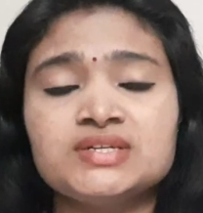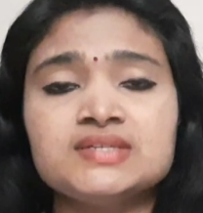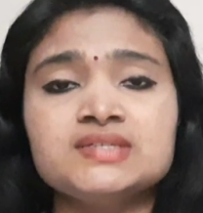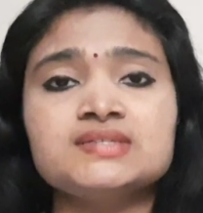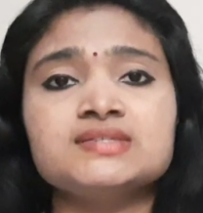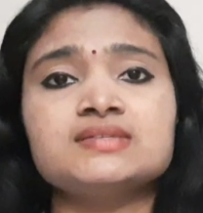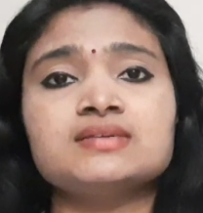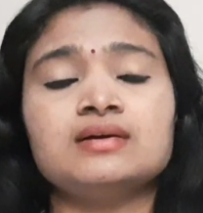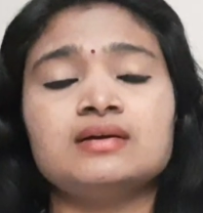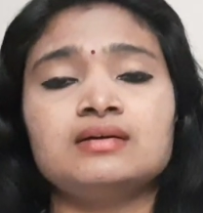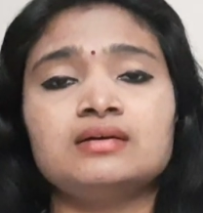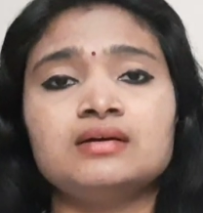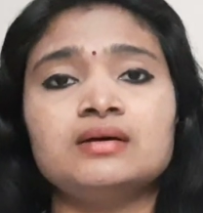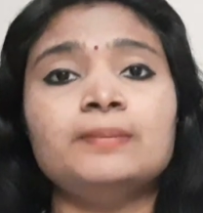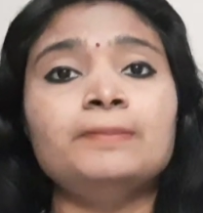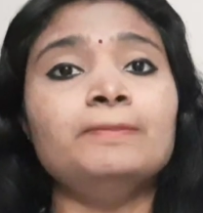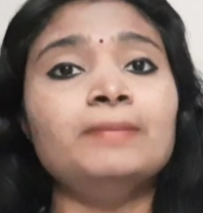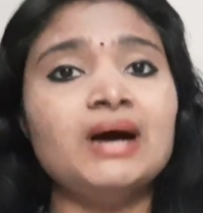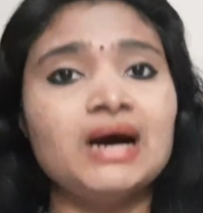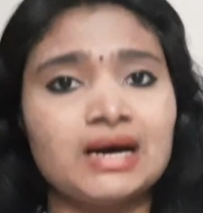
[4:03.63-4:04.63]
is
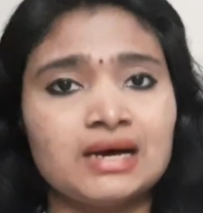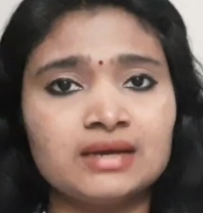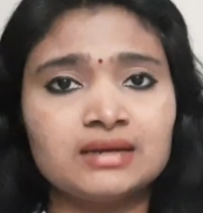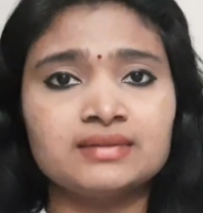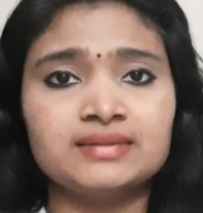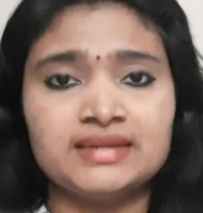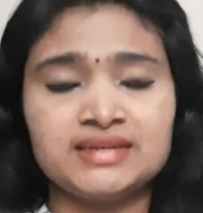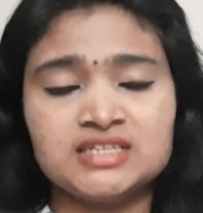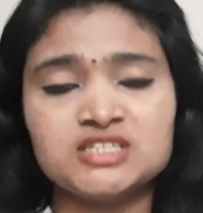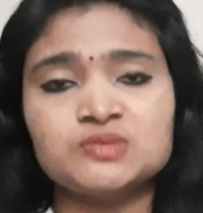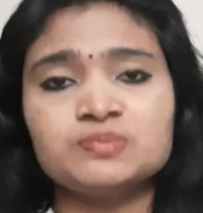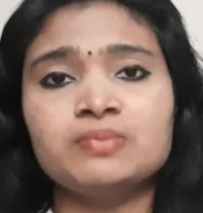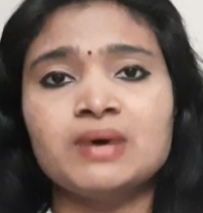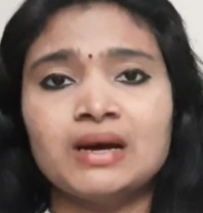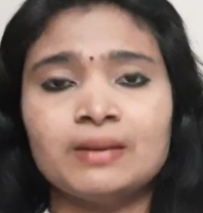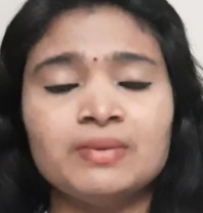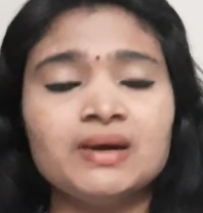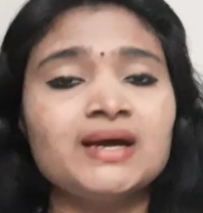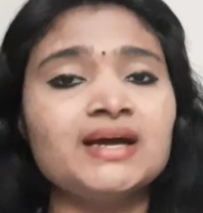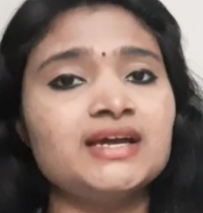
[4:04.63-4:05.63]
BARC, that is
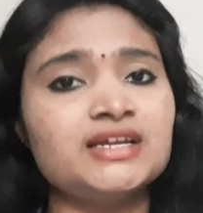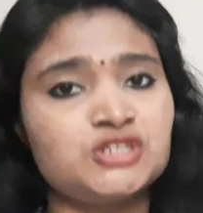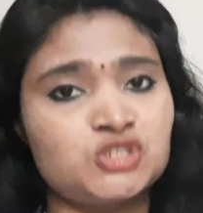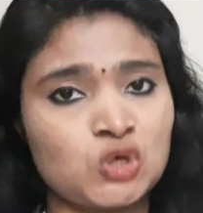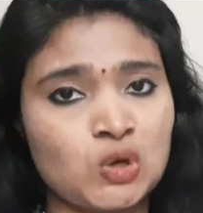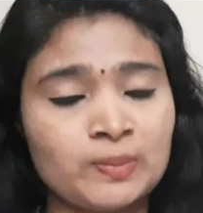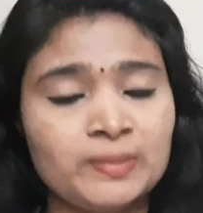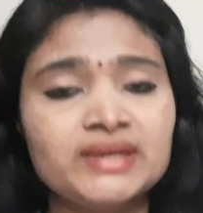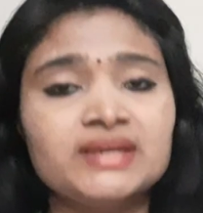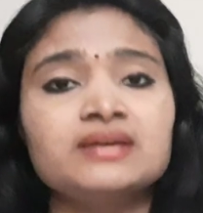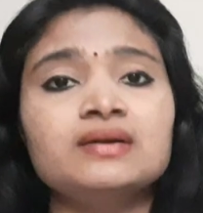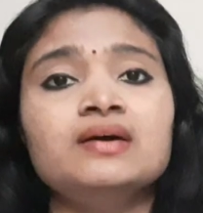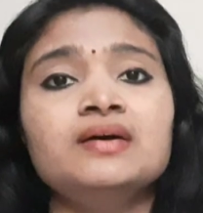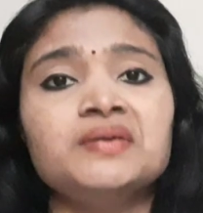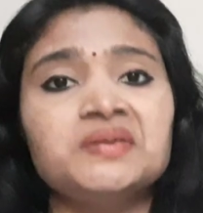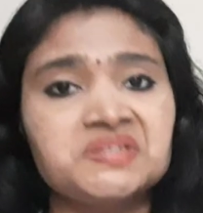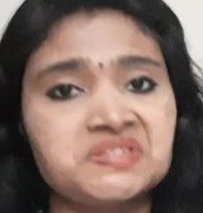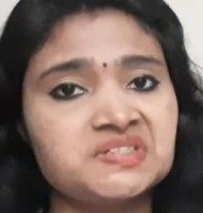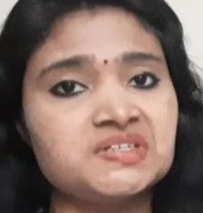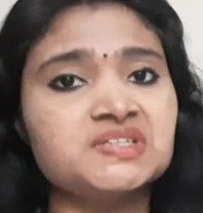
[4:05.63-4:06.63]
Baba Atomic
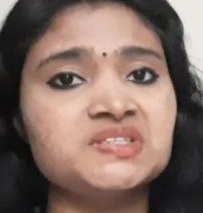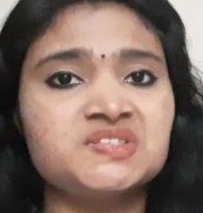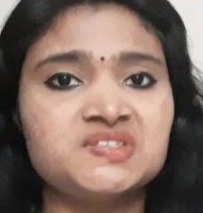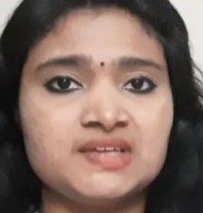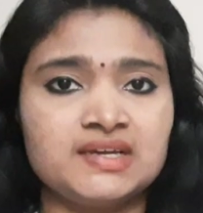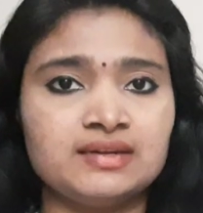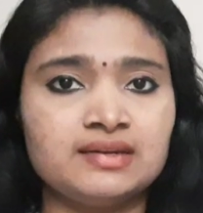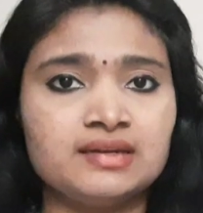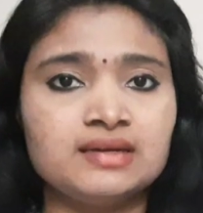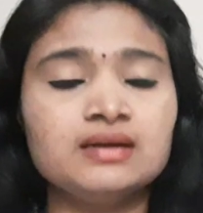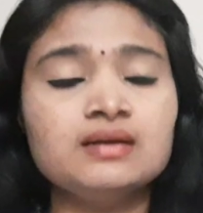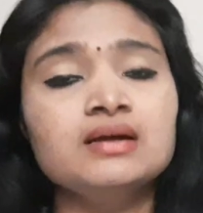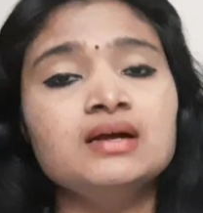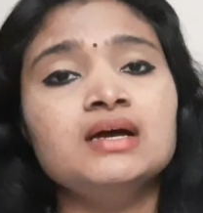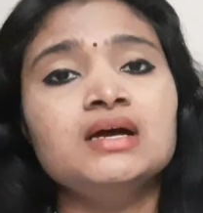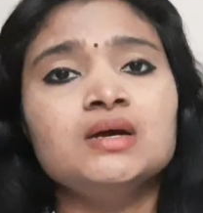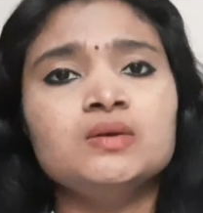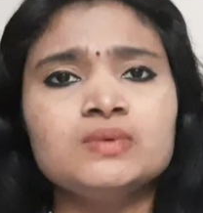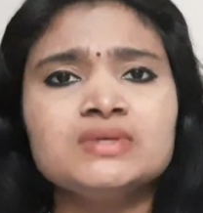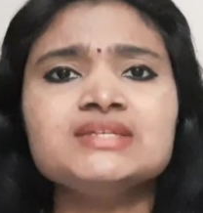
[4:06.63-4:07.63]
Research Center,
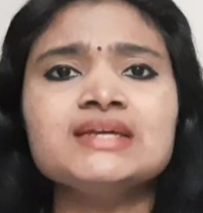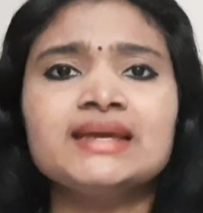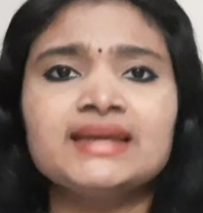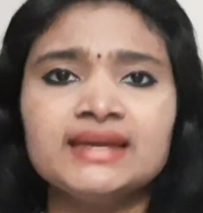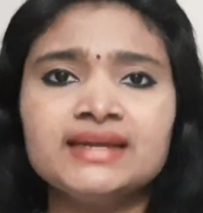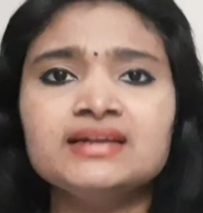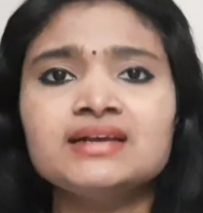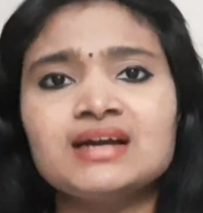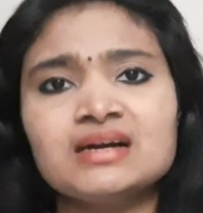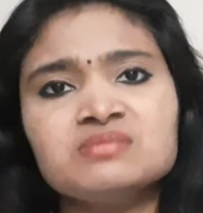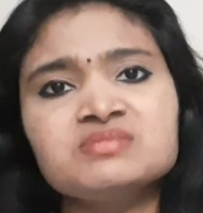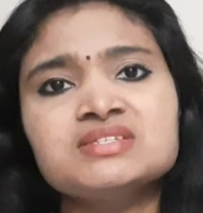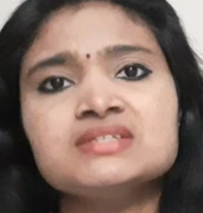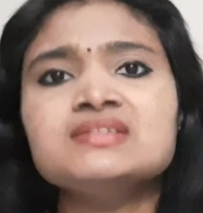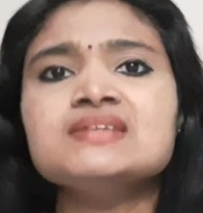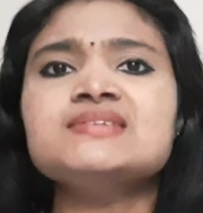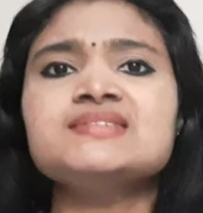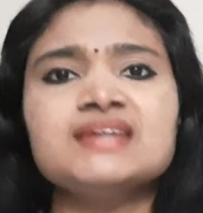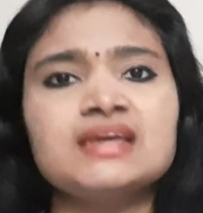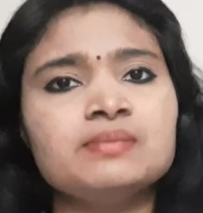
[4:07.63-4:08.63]
which again comes in
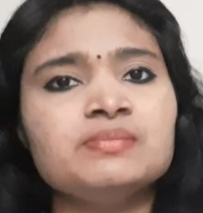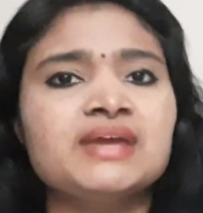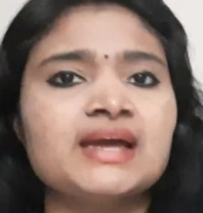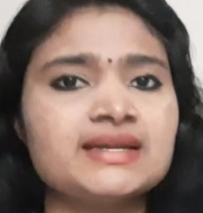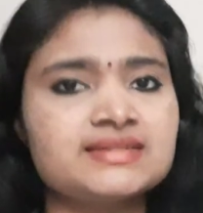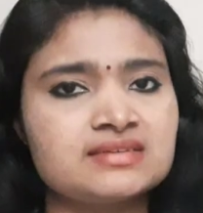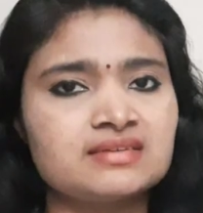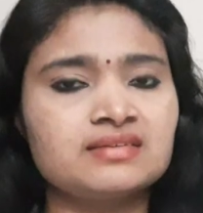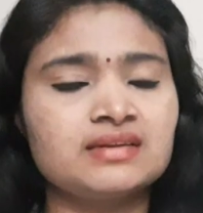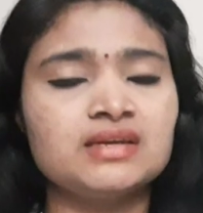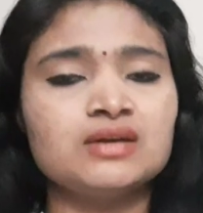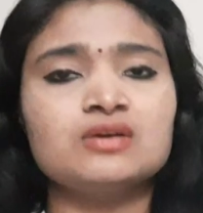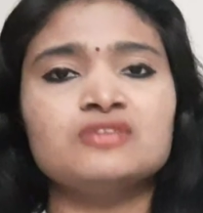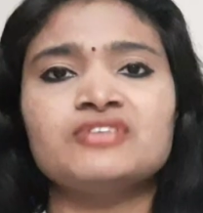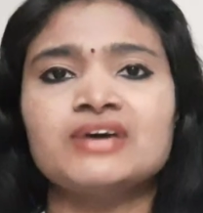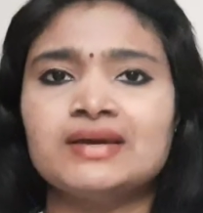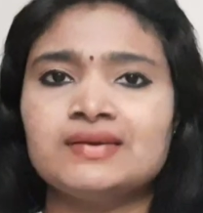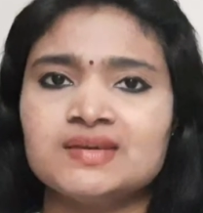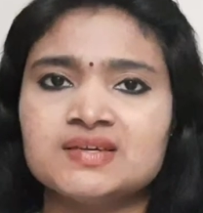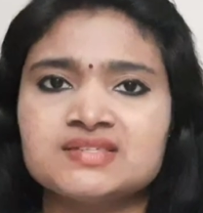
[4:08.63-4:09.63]
the same category of
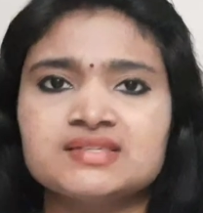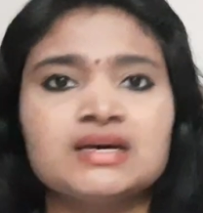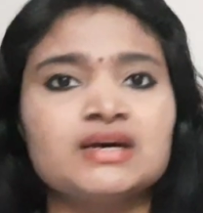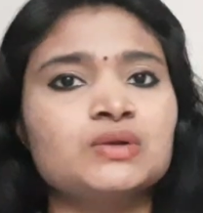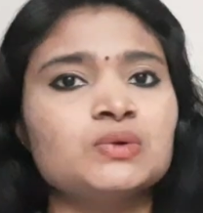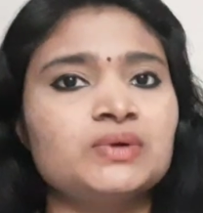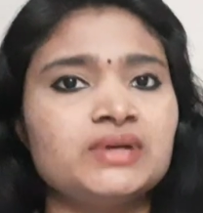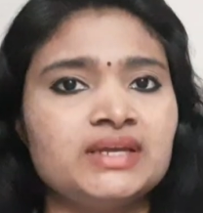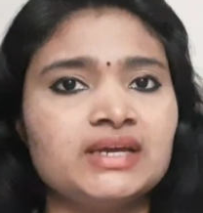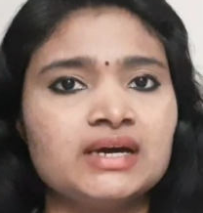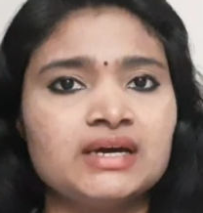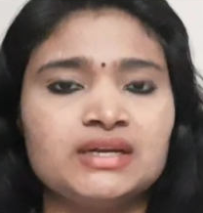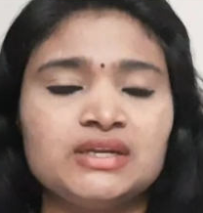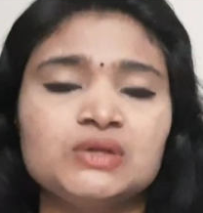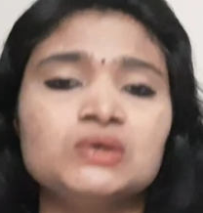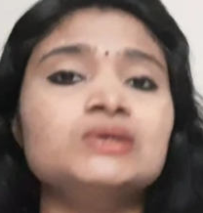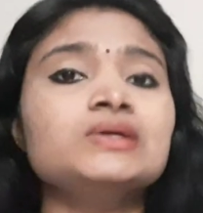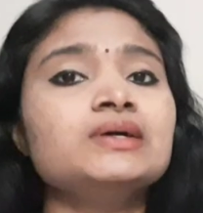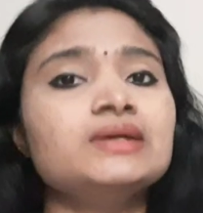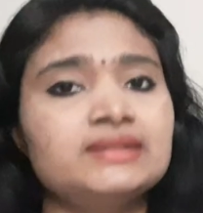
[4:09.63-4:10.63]
ISRO,
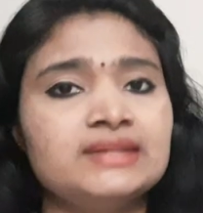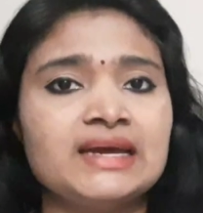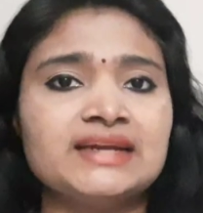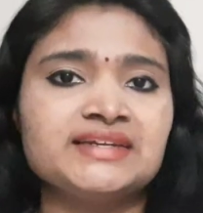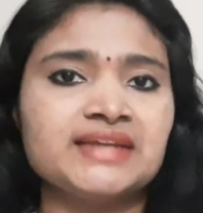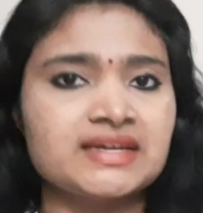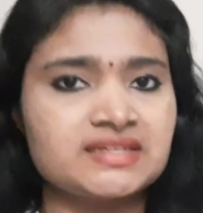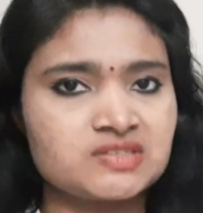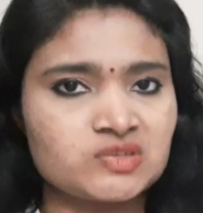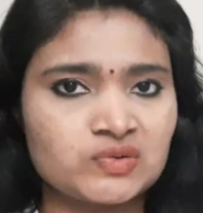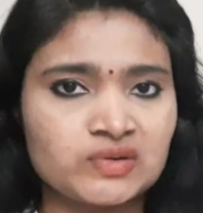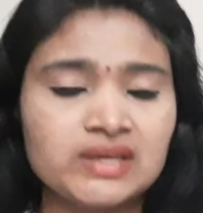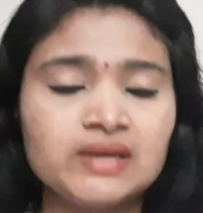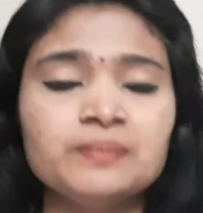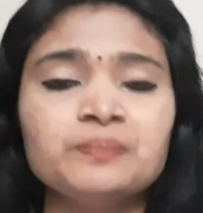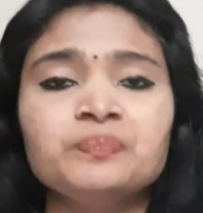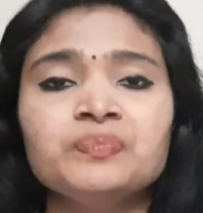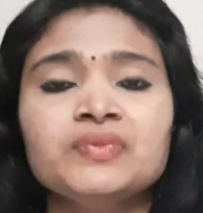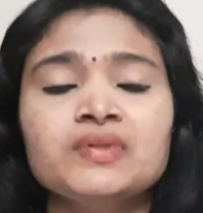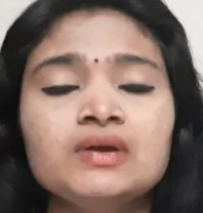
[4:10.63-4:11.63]
DRDO, that
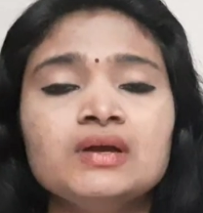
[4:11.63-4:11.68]
category.